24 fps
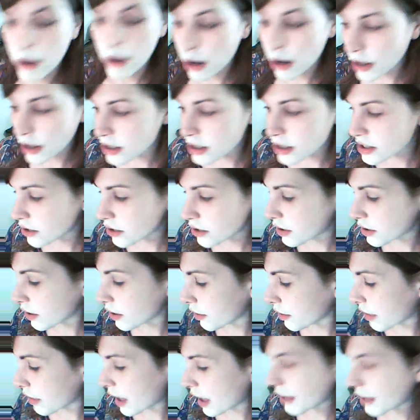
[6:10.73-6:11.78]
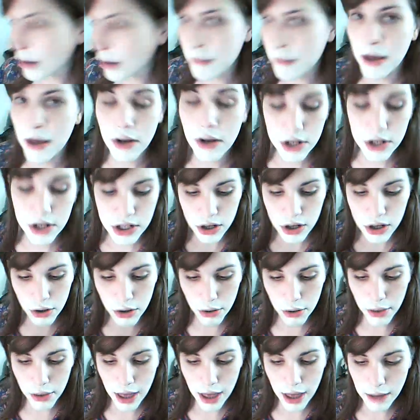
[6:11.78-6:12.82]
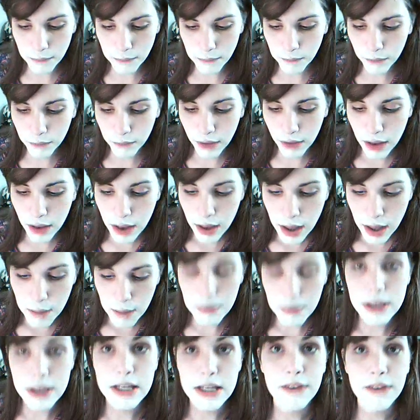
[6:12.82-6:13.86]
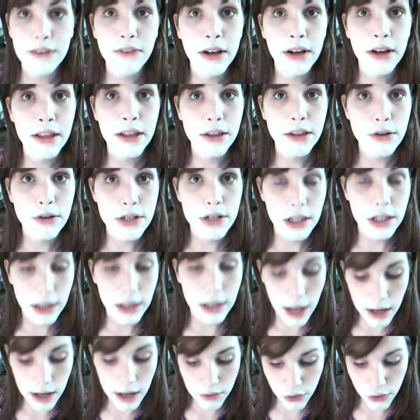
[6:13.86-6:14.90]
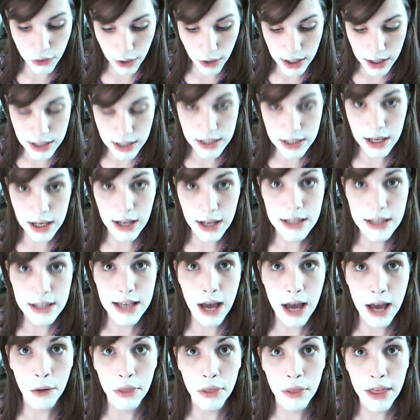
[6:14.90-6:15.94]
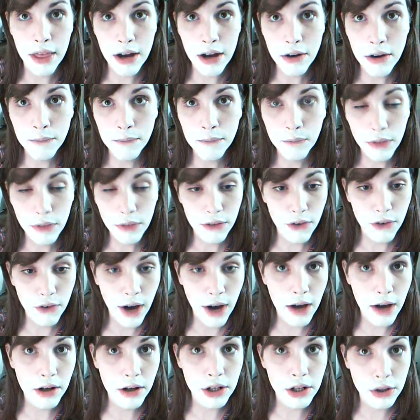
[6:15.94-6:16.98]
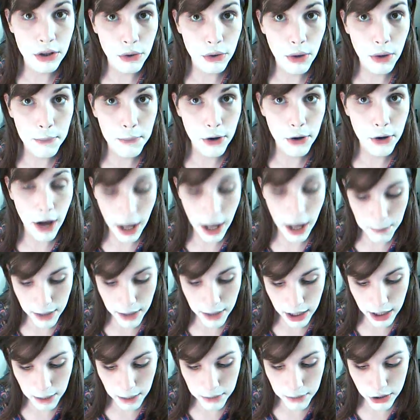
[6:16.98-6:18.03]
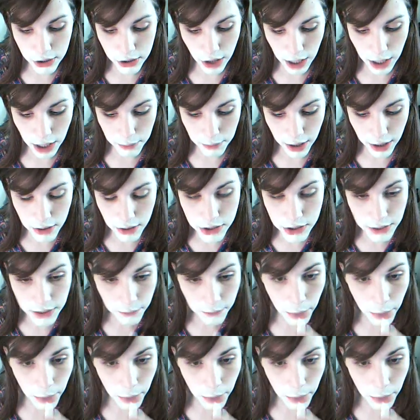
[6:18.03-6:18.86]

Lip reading: concerned and all that, I'm not going to show you that, because I find that there's a lot of great sites out there for how to do up your eye makeup and your eyebrows.